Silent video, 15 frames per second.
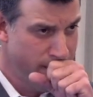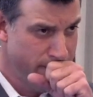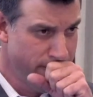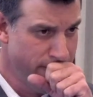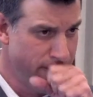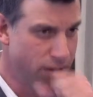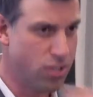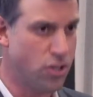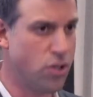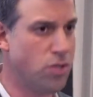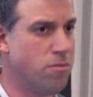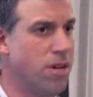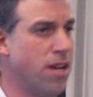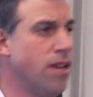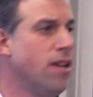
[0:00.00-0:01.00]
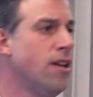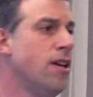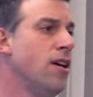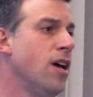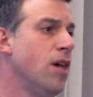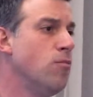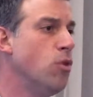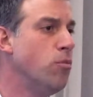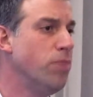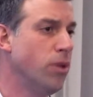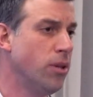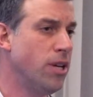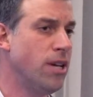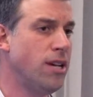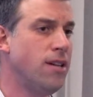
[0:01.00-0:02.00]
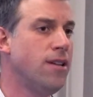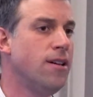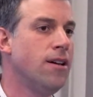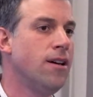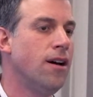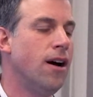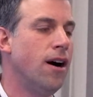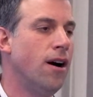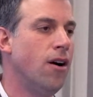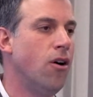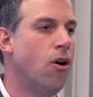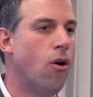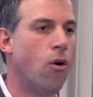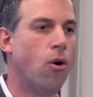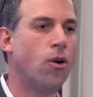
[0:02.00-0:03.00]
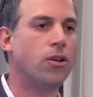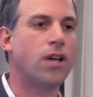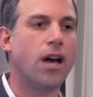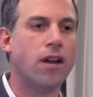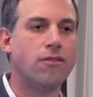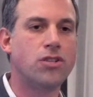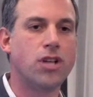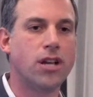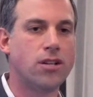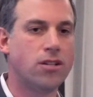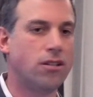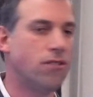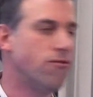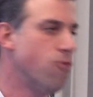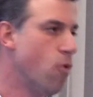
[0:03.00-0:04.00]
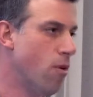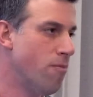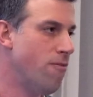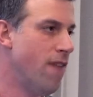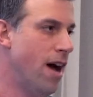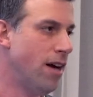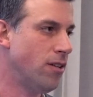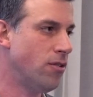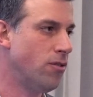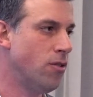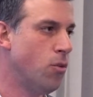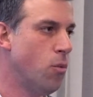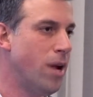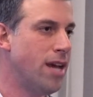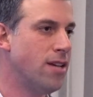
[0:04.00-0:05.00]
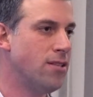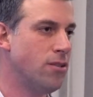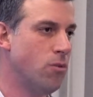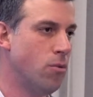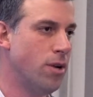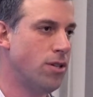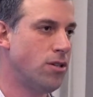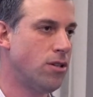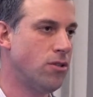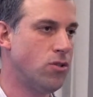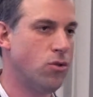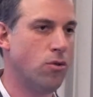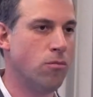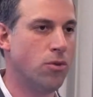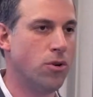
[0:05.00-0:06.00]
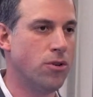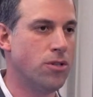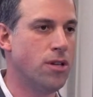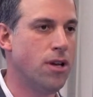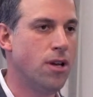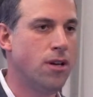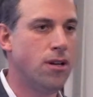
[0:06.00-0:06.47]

excuse me, and mobility are all kind of changing the form factor and the ways in which consumers